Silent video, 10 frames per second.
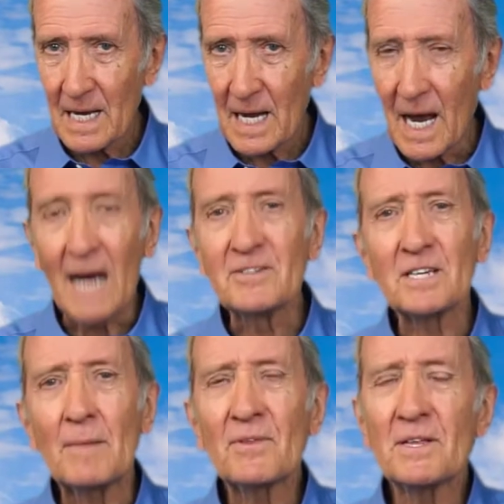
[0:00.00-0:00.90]
And
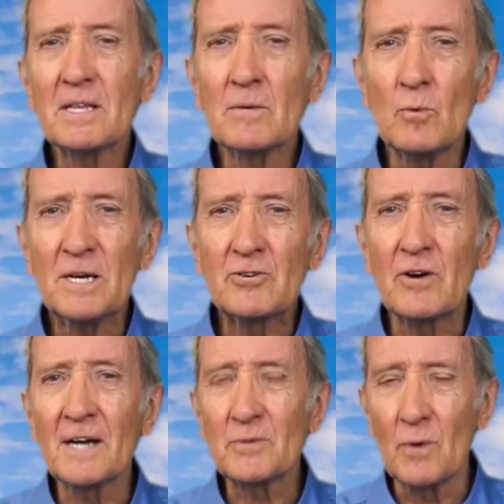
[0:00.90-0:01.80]
something that we try
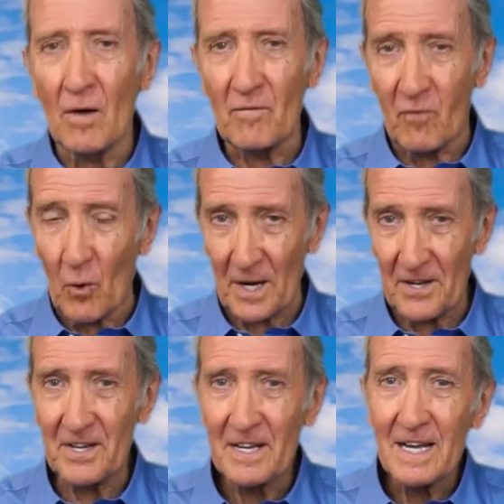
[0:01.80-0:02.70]
to avoid
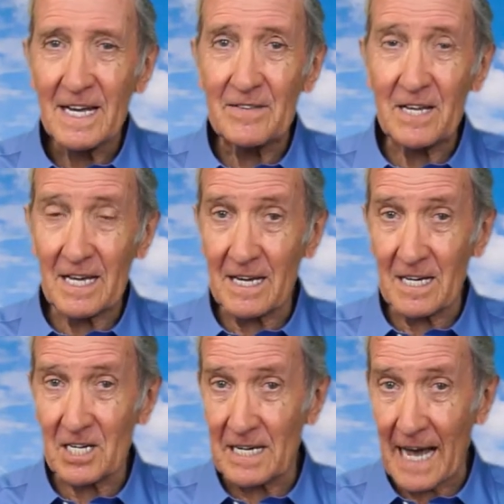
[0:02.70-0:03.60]
in the
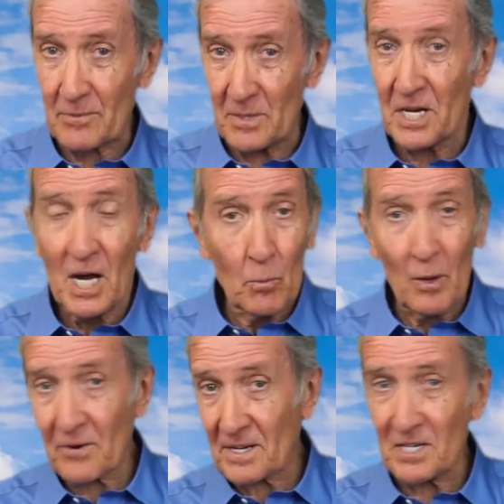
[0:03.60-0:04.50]
English language, whether
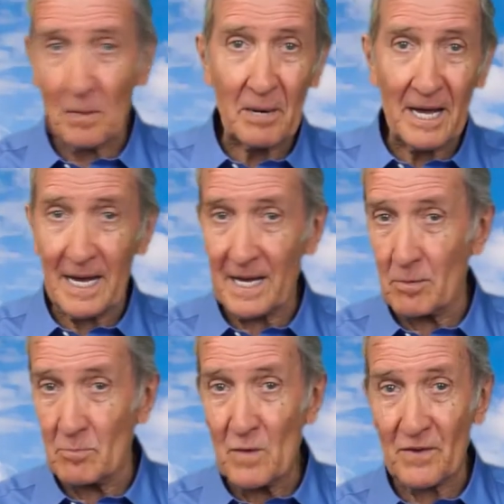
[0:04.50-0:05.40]
it's in a play, in a
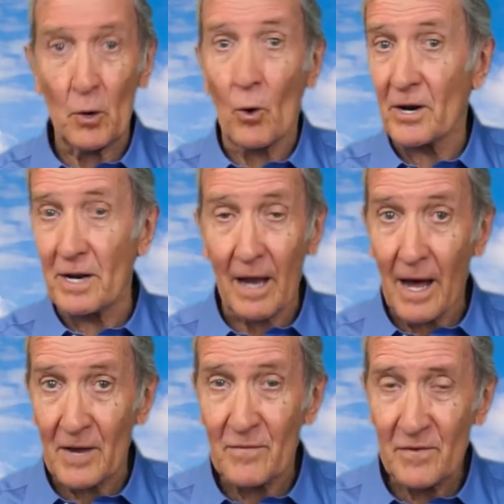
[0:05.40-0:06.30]
movie, or in
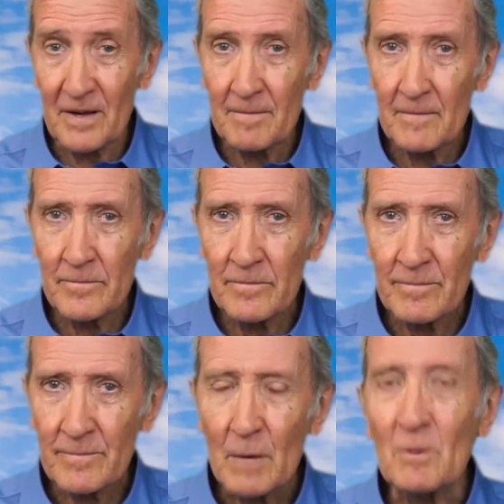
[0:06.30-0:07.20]
life,
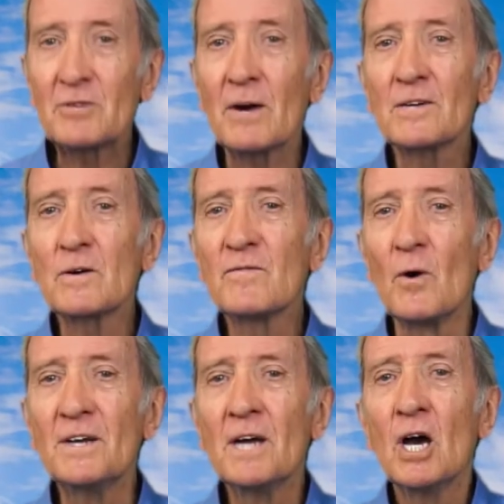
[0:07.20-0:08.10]
we try to
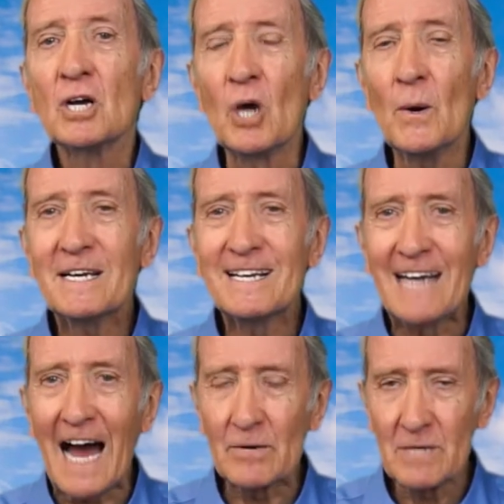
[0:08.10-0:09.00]
avoid going
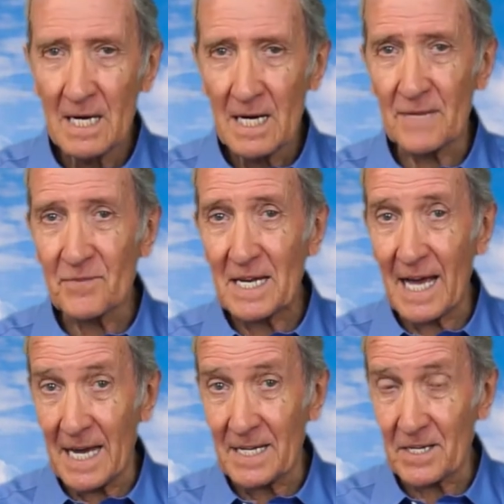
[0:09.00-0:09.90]
down at the
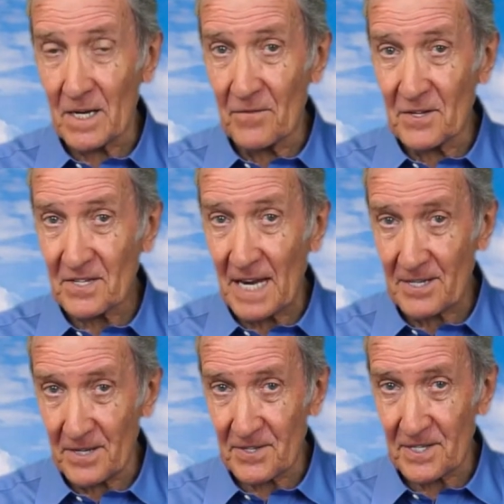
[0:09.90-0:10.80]
end of the
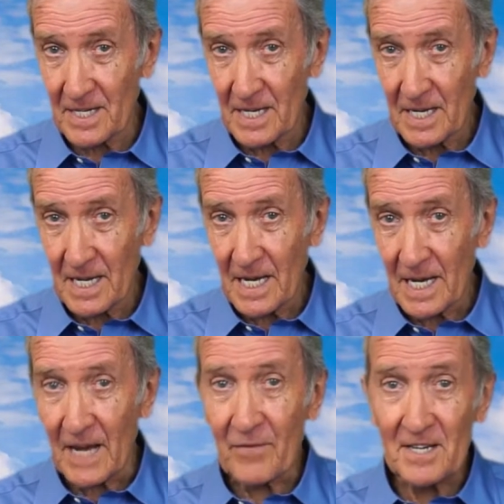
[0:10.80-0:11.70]
sentence.
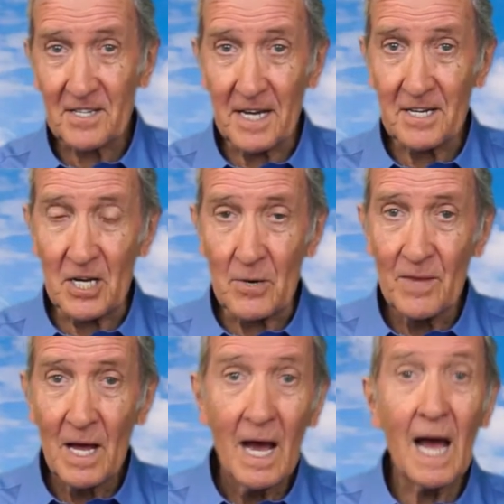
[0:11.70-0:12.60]
If I say to you,
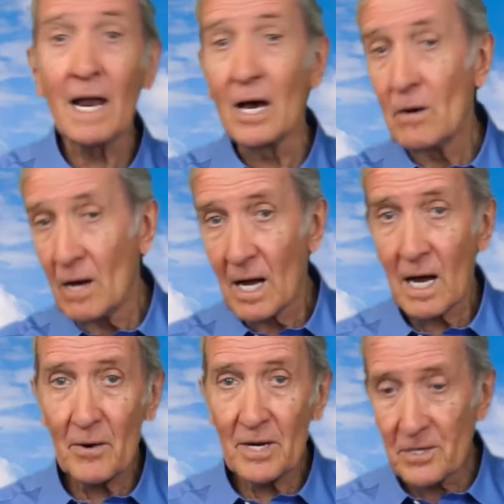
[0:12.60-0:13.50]
"Hello, how
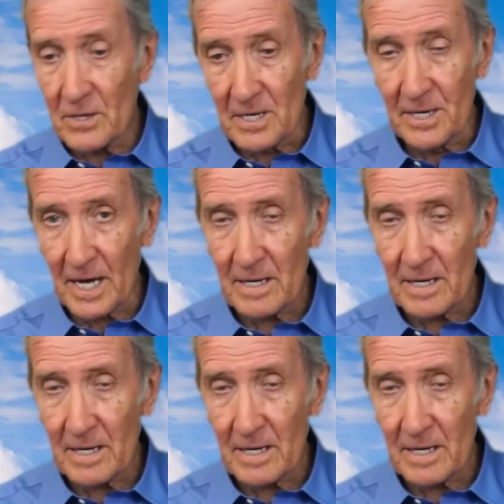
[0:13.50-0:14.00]
are you doing today?"